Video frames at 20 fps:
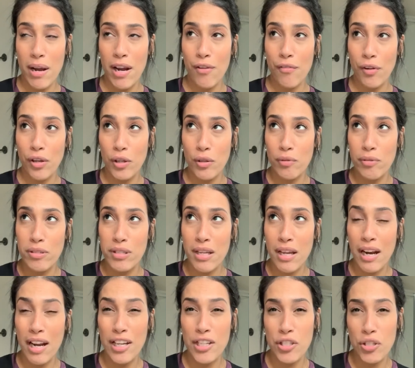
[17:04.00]
I ever used
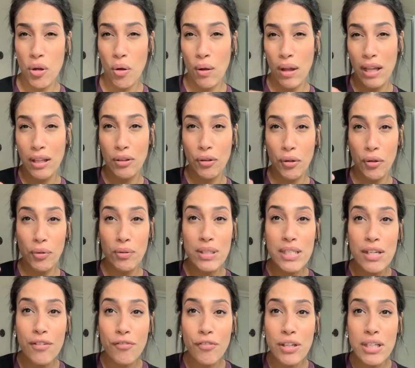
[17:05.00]
it, I saw a little
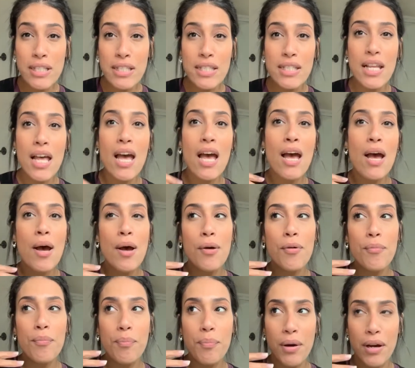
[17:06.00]
difference,
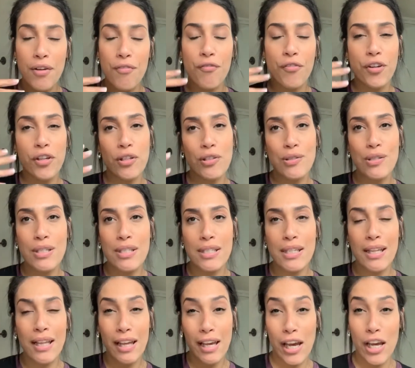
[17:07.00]
but for you to
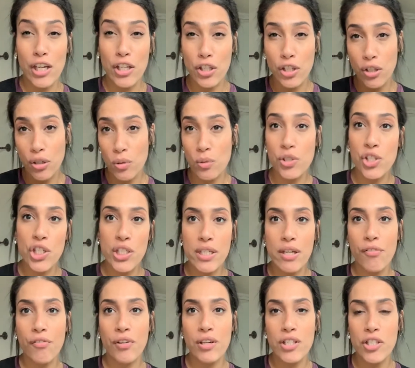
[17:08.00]
see like a huge
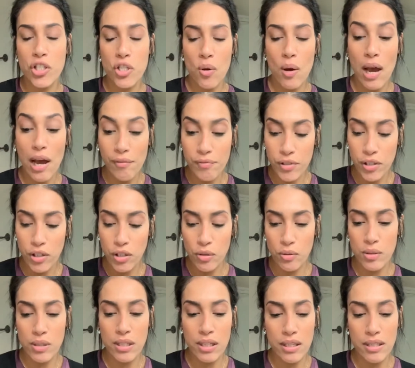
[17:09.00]
difference, you have to
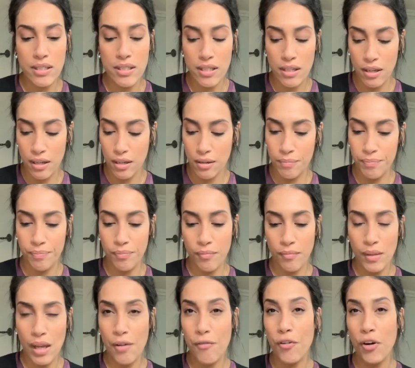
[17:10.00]
use it um,
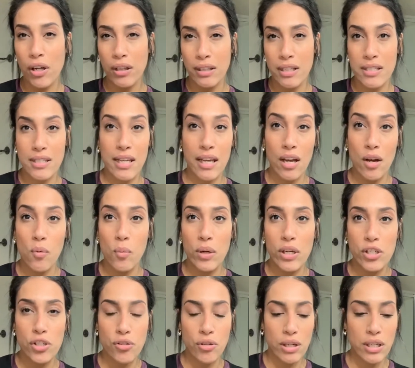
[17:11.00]
for at least like a
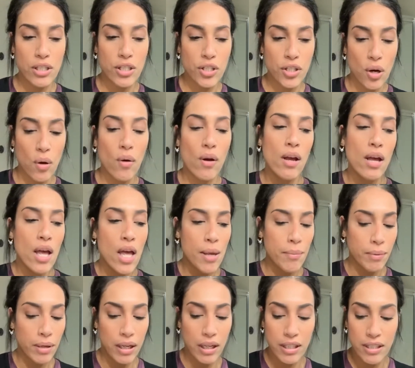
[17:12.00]
week straight. So I'm
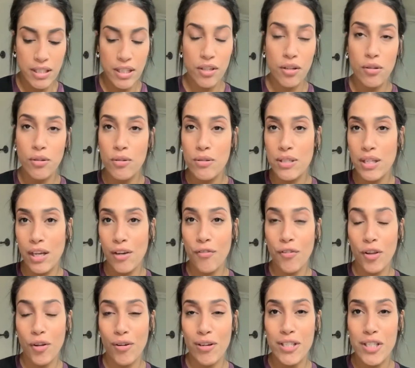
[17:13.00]
gonna continue using it
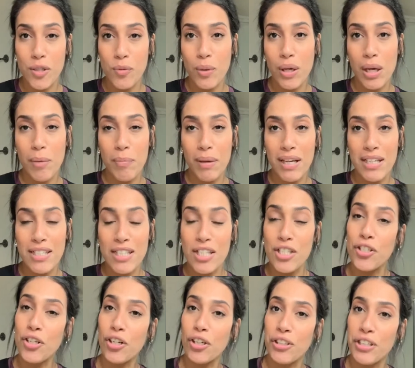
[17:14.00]
for the rest of the week because
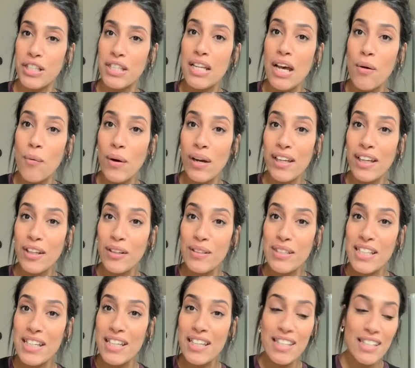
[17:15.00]
this curl does not want yellow
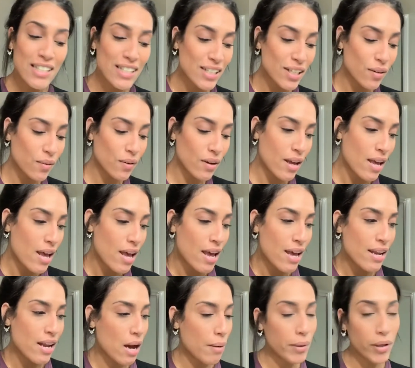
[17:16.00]
teeth. So
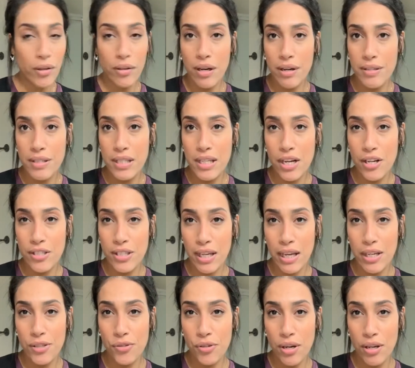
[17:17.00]
now I'm gonna go downstairs. The
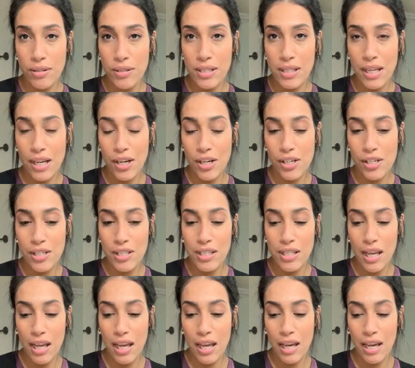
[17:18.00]
kids are downstairs
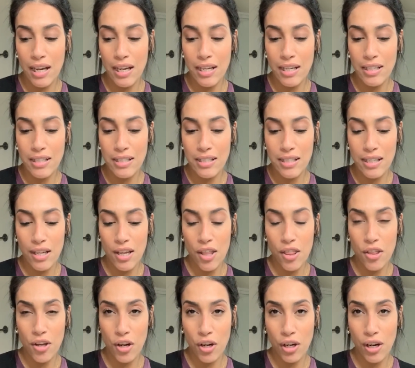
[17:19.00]
and
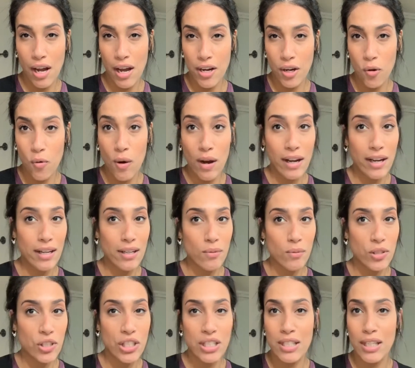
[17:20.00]
they're kind of quiet,
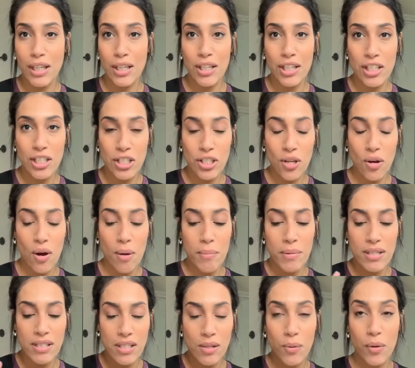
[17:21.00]
which isn't good. So I'm
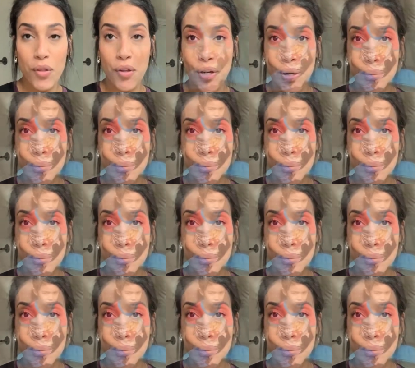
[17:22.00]
gonna see what they're